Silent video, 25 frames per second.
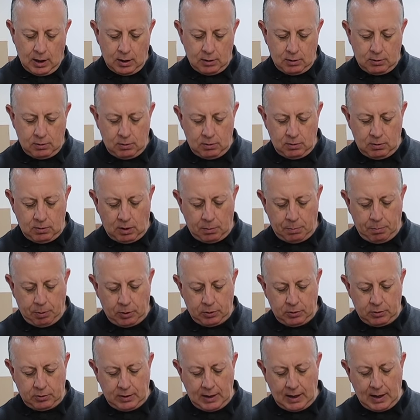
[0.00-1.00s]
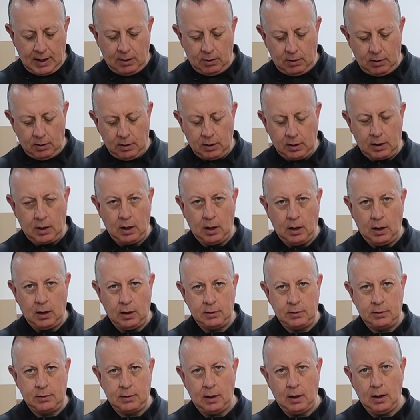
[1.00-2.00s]
As soon as I push down on the
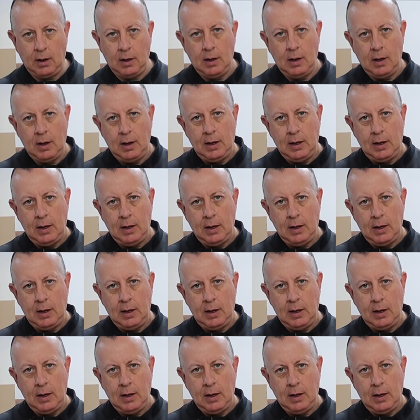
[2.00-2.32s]
caster